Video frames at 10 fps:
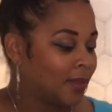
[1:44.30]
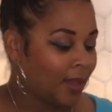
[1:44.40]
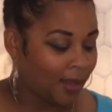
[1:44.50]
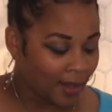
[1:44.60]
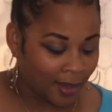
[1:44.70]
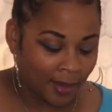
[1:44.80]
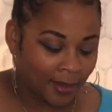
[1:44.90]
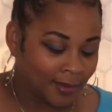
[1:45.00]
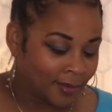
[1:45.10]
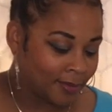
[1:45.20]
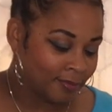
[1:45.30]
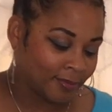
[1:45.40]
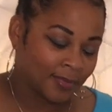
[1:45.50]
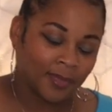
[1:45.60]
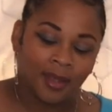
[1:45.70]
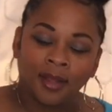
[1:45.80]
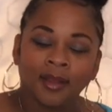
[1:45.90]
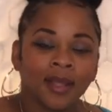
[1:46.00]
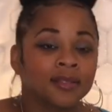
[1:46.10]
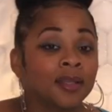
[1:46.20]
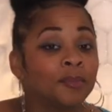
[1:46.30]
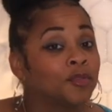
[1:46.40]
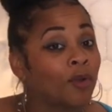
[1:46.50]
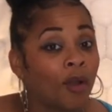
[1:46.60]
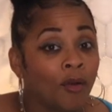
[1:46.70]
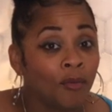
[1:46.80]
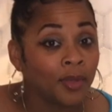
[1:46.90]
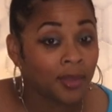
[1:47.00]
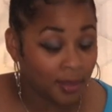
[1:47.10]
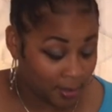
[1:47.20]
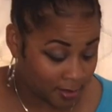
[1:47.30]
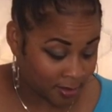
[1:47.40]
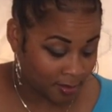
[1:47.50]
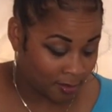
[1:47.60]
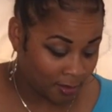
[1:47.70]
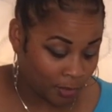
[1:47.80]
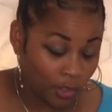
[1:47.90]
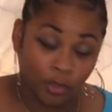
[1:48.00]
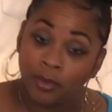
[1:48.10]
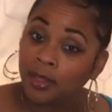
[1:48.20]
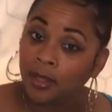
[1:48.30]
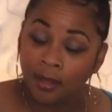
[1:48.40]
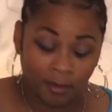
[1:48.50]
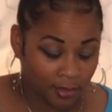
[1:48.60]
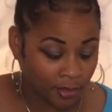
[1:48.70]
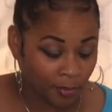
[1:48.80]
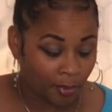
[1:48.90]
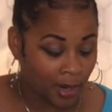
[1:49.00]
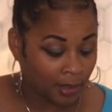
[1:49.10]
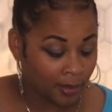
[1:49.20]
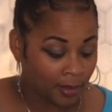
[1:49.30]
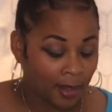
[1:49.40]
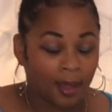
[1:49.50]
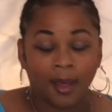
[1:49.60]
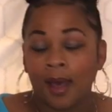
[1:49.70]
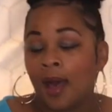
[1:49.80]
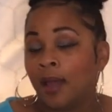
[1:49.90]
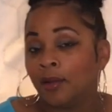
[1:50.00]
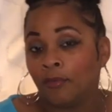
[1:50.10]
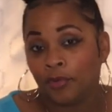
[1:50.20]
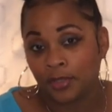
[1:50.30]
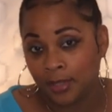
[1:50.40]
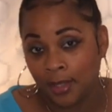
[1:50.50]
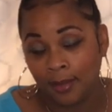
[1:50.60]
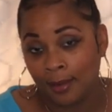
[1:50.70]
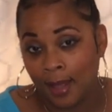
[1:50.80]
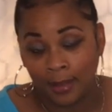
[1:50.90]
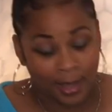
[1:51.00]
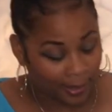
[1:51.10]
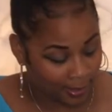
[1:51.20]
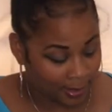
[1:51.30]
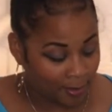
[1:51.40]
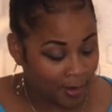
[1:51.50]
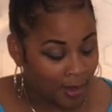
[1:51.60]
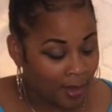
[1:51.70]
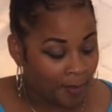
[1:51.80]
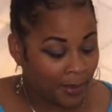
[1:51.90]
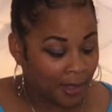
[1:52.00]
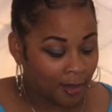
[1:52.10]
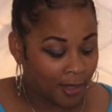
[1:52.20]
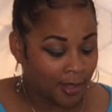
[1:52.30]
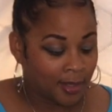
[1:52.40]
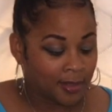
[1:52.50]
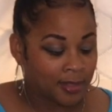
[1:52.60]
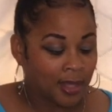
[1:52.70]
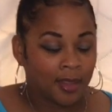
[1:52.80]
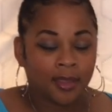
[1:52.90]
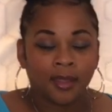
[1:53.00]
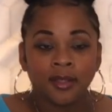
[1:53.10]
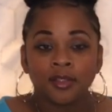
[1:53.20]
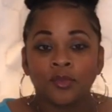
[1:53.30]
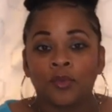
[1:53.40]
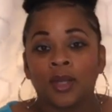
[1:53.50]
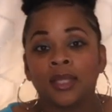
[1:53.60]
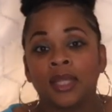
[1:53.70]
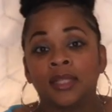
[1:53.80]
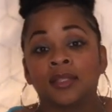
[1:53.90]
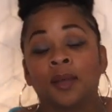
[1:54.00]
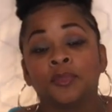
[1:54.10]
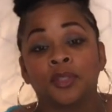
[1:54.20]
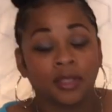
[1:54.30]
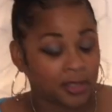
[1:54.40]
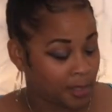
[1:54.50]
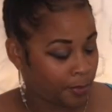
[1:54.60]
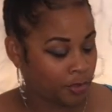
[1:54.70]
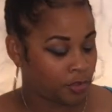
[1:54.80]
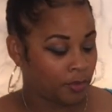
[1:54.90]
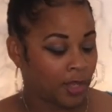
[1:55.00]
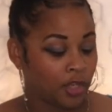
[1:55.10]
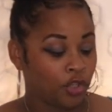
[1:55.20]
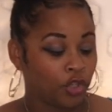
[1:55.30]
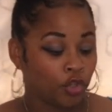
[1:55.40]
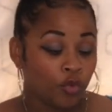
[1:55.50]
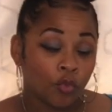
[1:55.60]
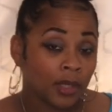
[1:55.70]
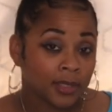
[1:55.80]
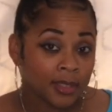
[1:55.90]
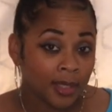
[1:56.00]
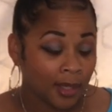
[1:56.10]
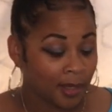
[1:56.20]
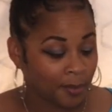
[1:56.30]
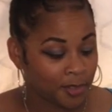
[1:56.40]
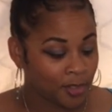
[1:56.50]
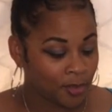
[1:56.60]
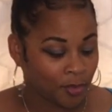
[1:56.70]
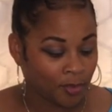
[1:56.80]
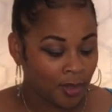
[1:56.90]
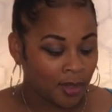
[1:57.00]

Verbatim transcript: And unless something's wrong with this little unit here, this little product, I don't foresee not liking it, because this one heats up to the temperature that you want it to heat up to.